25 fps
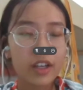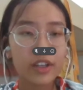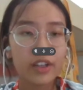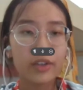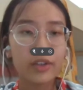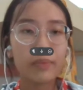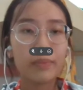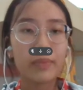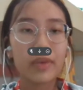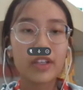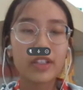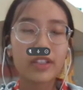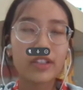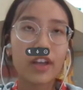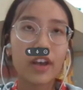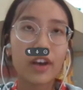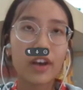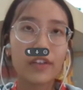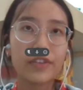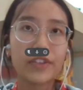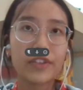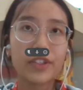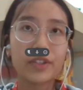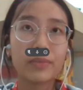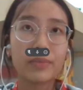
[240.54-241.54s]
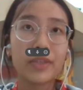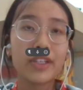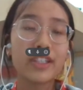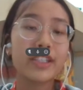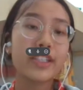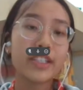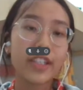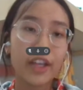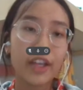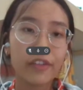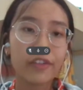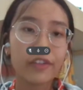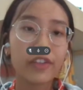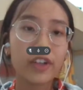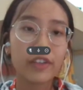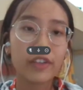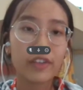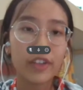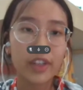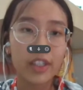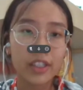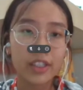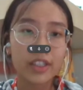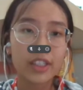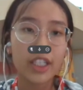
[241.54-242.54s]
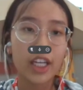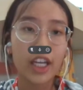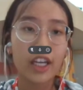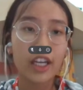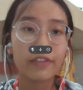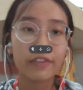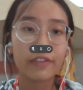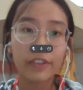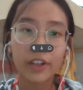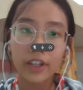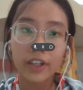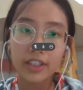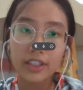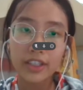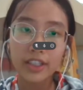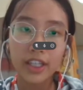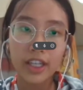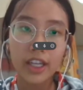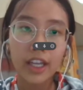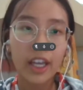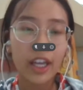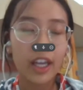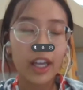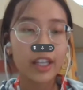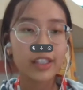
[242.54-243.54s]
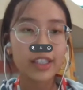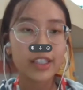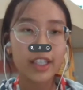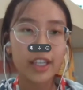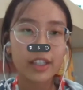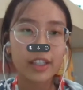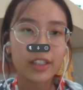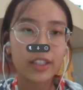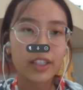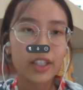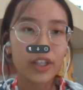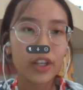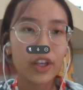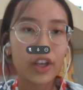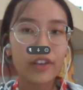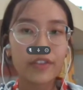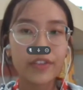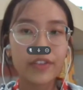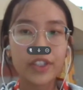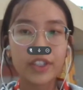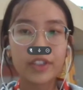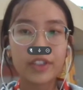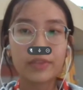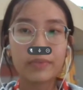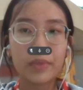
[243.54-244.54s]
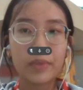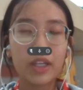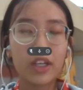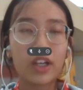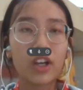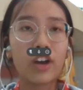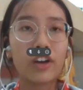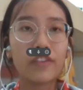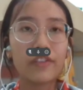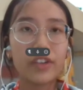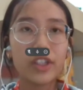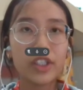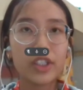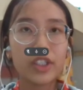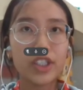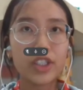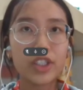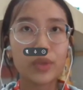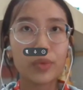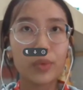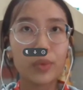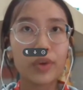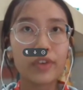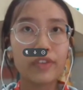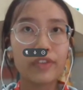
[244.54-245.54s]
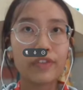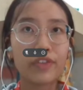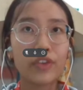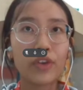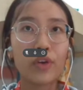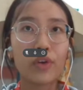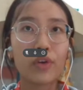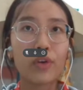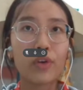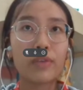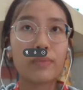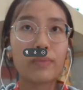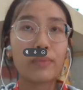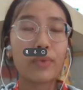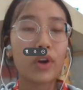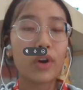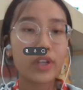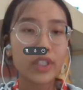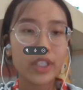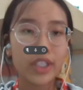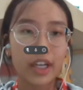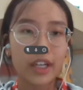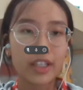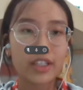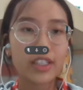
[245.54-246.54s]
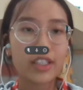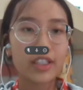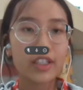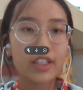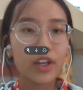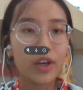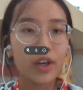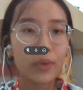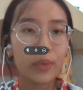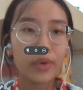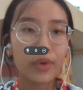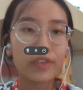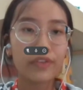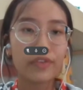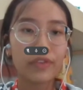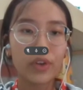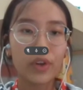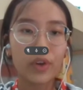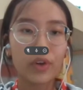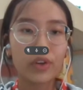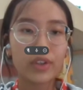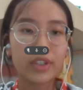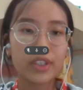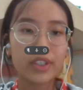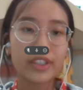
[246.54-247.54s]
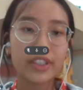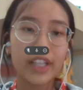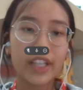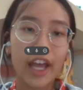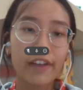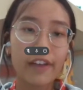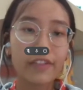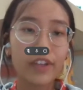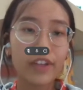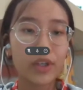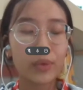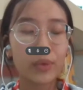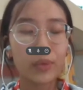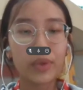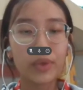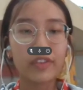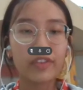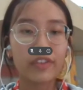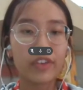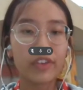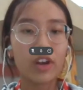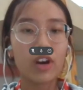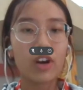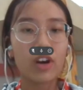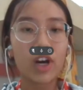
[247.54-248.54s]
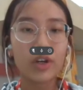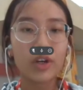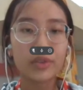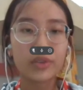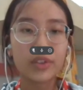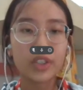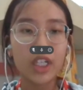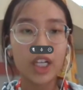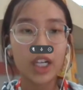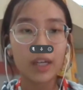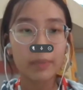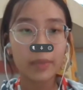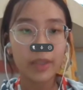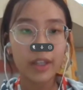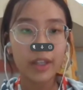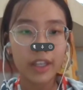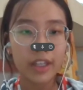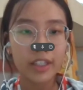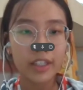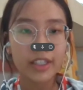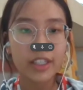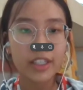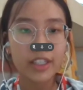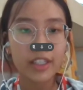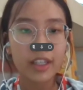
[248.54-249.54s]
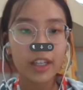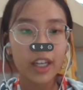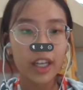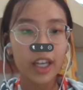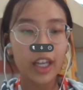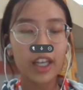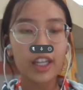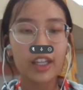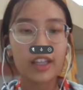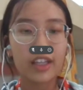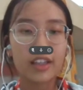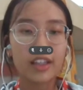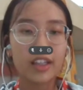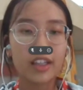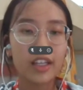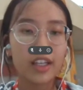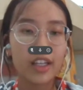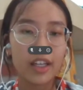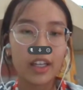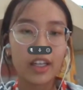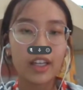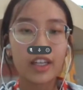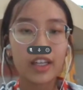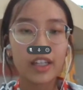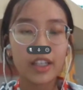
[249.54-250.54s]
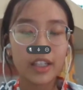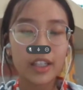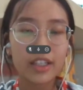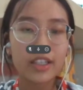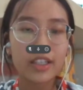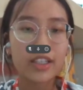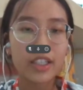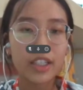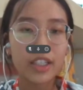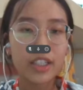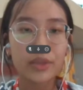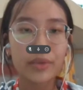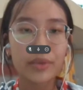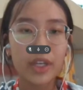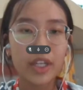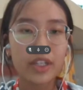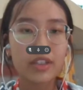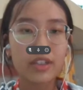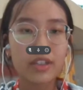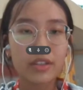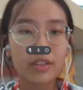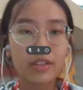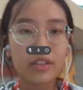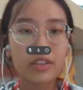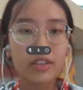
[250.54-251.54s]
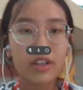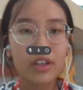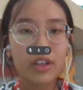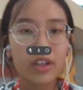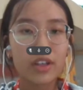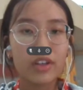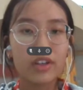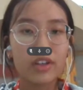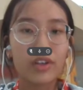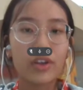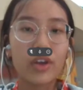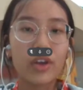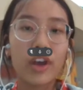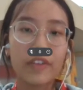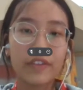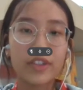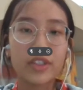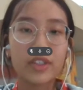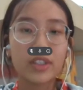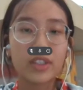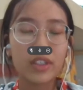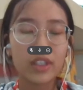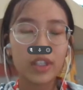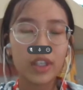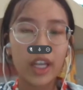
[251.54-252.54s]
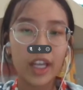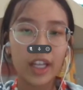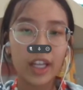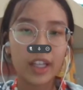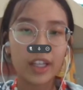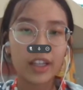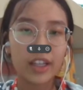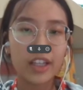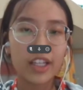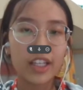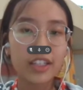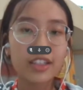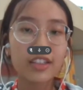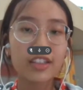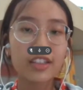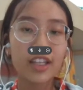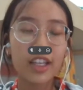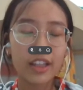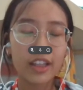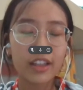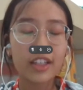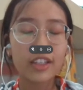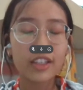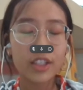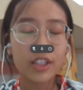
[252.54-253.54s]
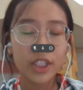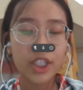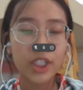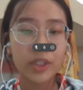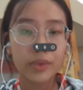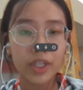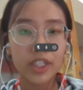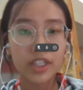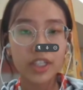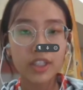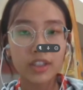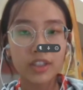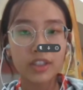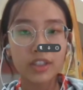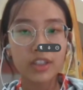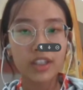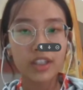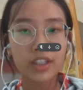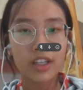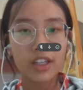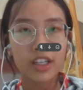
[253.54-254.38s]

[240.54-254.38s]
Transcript: You must have to be self-confident at first, and then you have to be confident with your project, with your staff, and with your own company. And in these situations you have in this situation